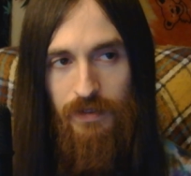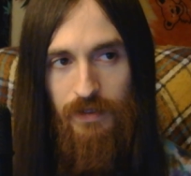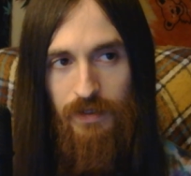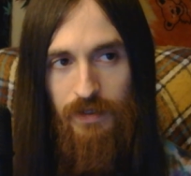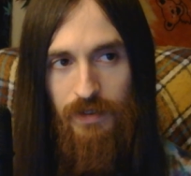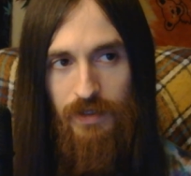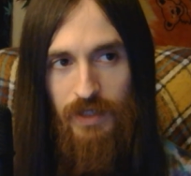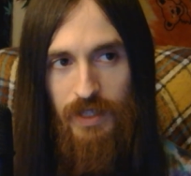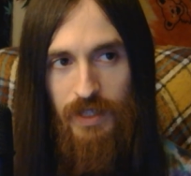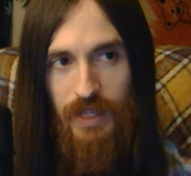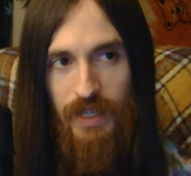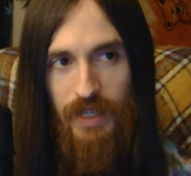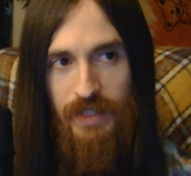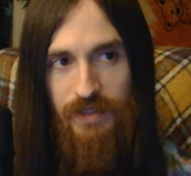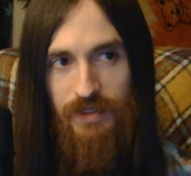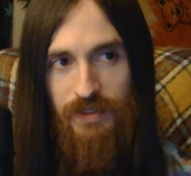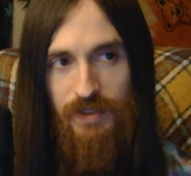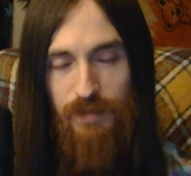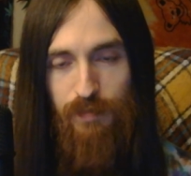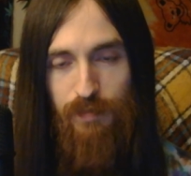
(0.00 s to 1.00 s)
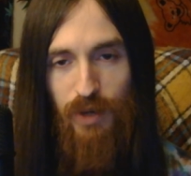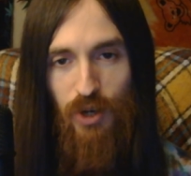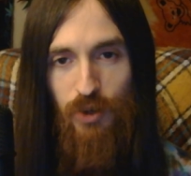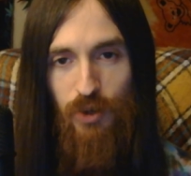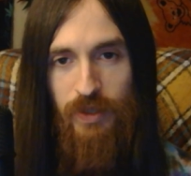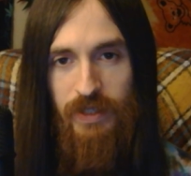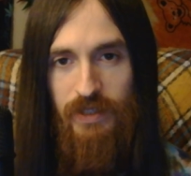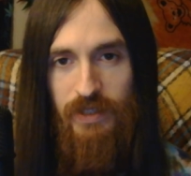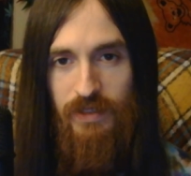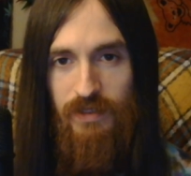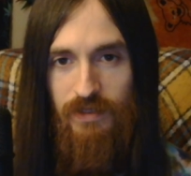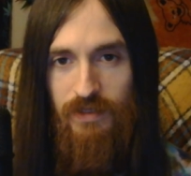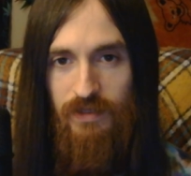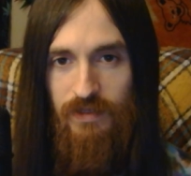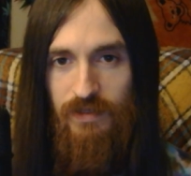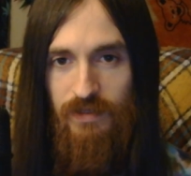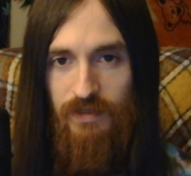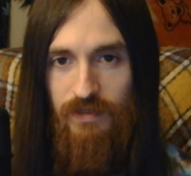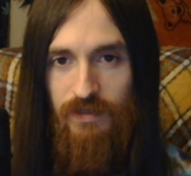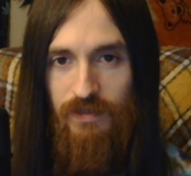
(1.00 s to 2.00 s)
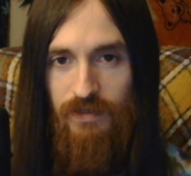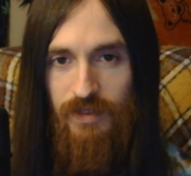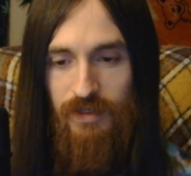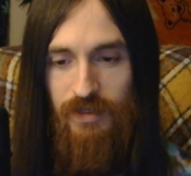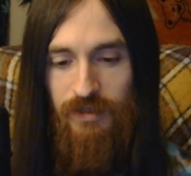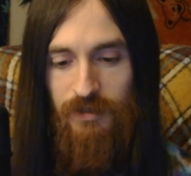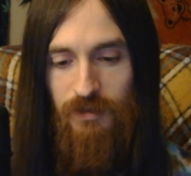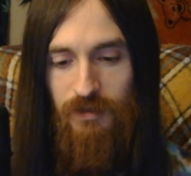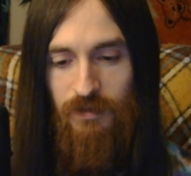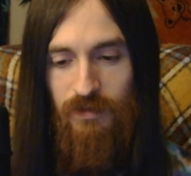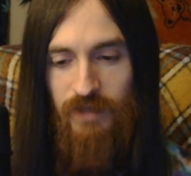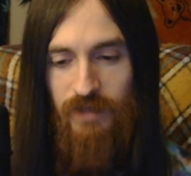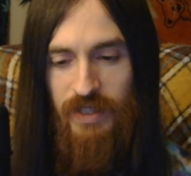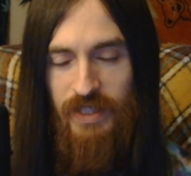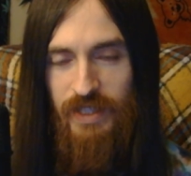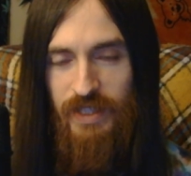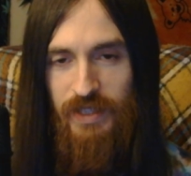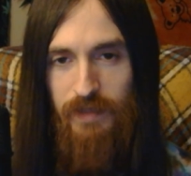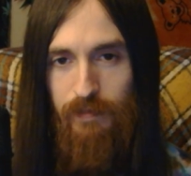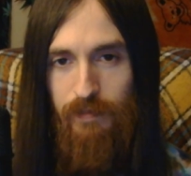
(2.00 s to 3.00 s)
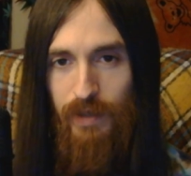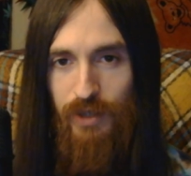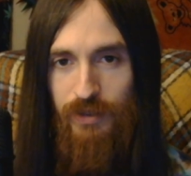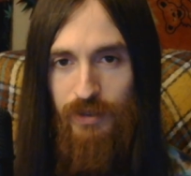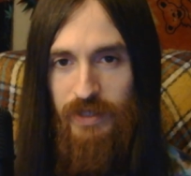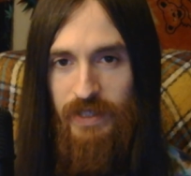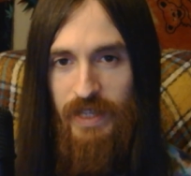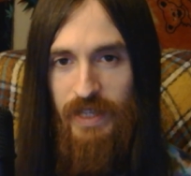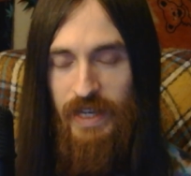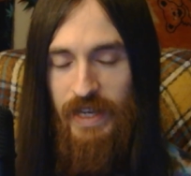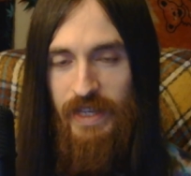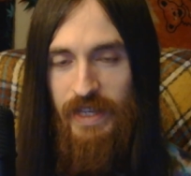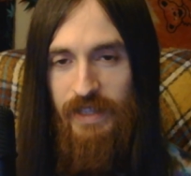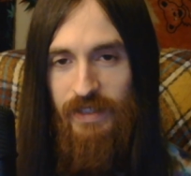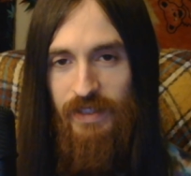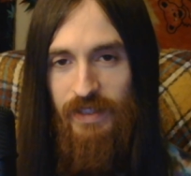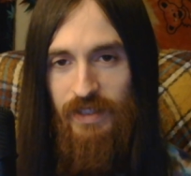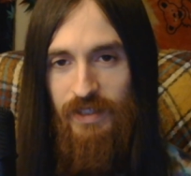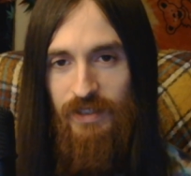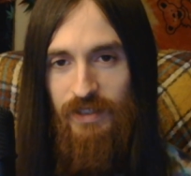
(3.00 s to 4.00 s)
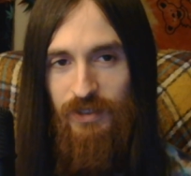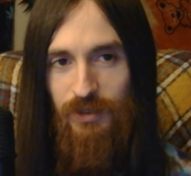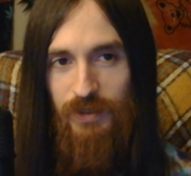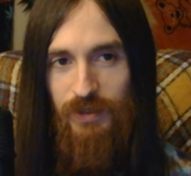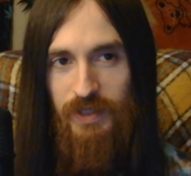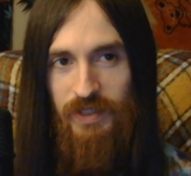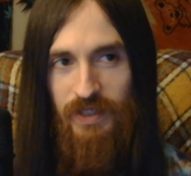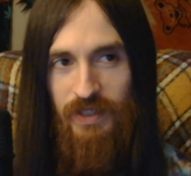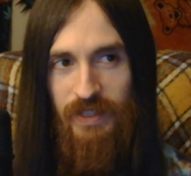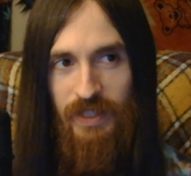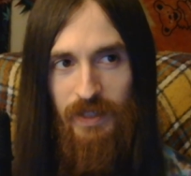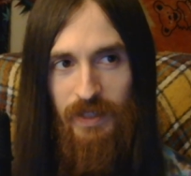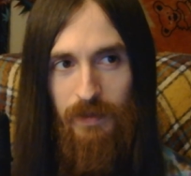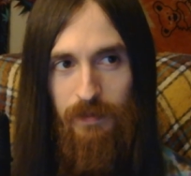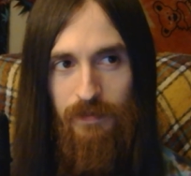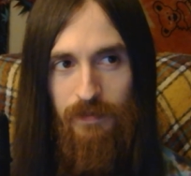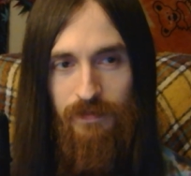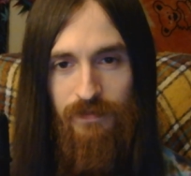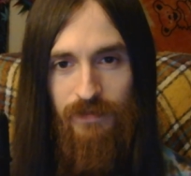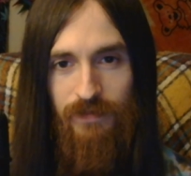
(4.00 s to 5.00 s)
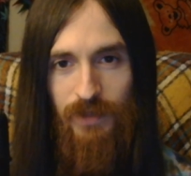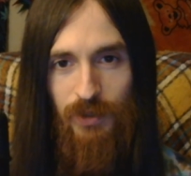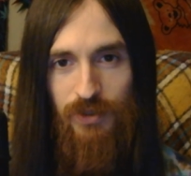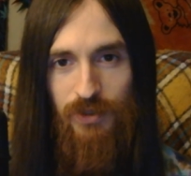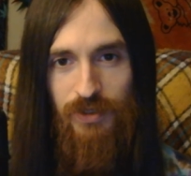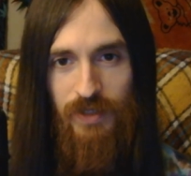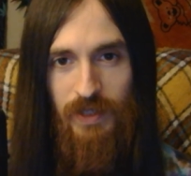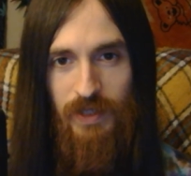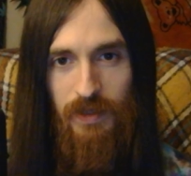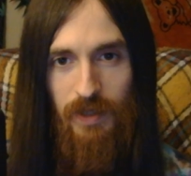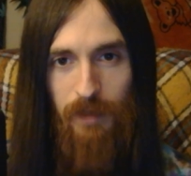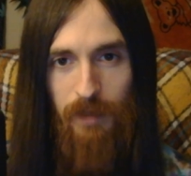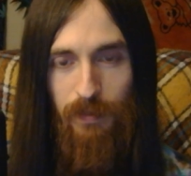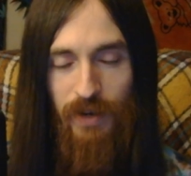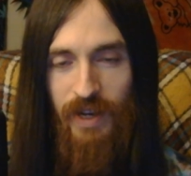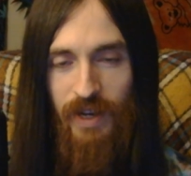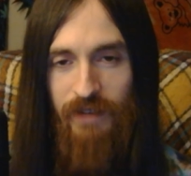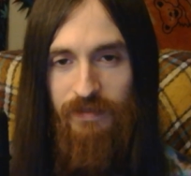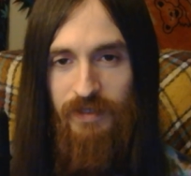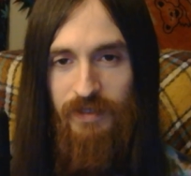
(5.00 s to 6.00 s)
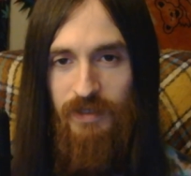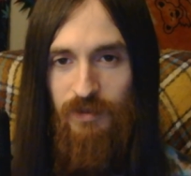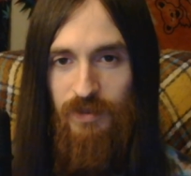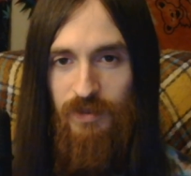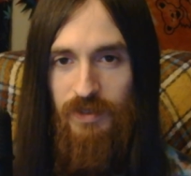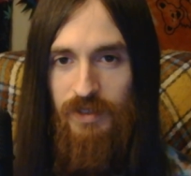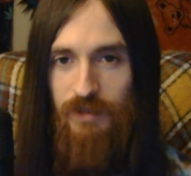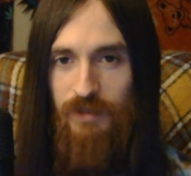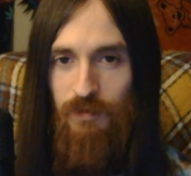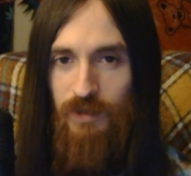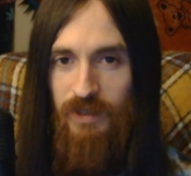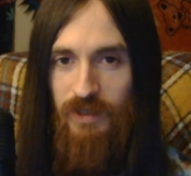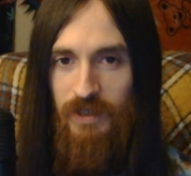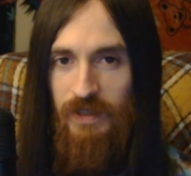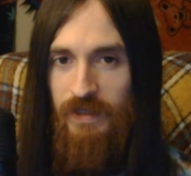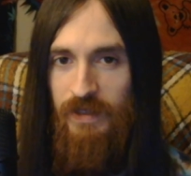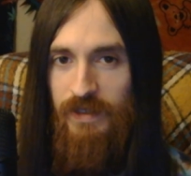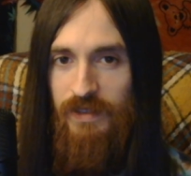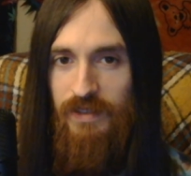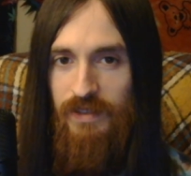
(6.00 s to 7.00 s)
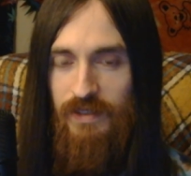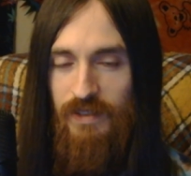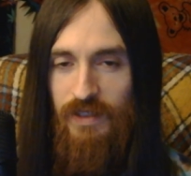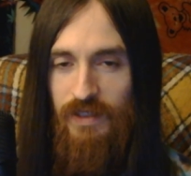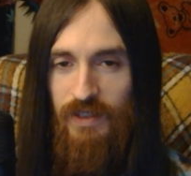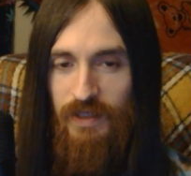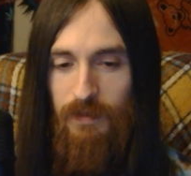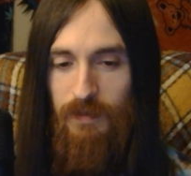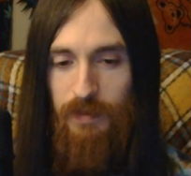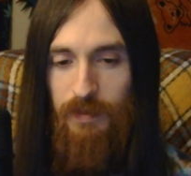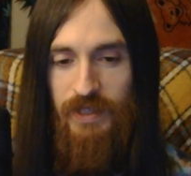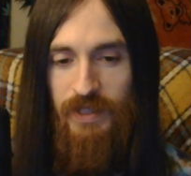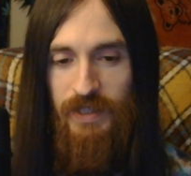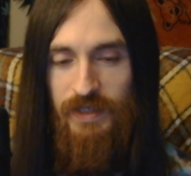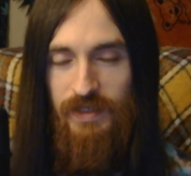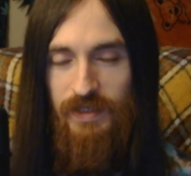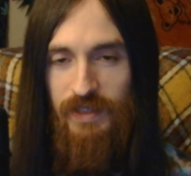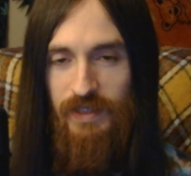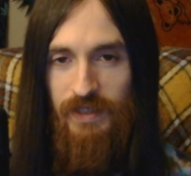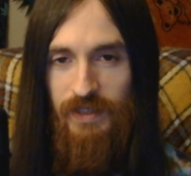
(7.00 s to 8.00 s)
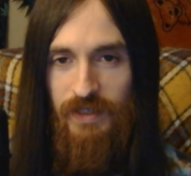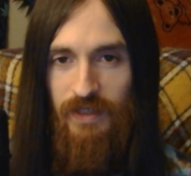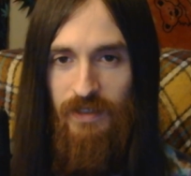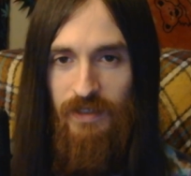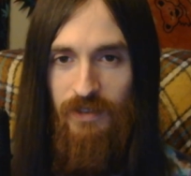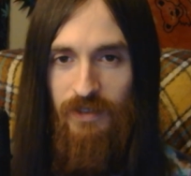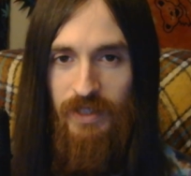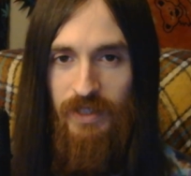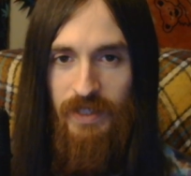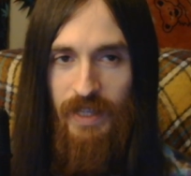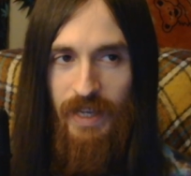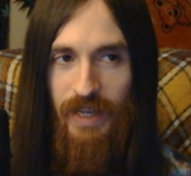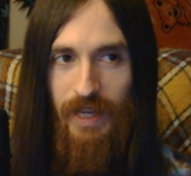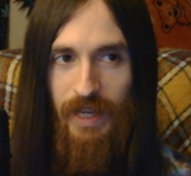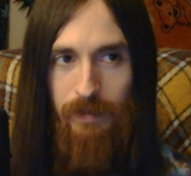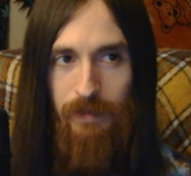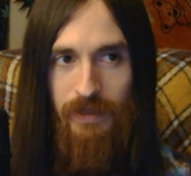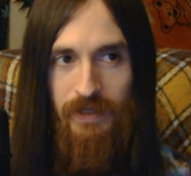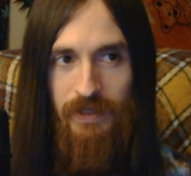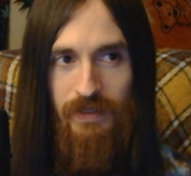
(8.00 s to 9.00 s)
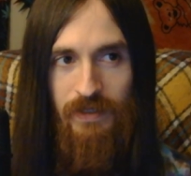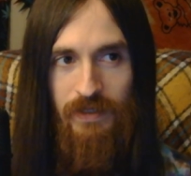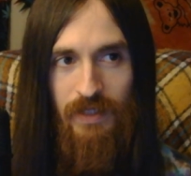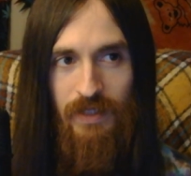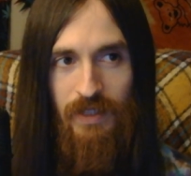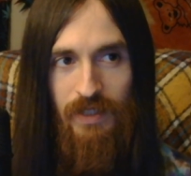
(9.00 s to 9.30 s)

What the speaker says: He has this poet, this little redheaded poet guy who's like a prophet with his words. He predicts things that are going to happen.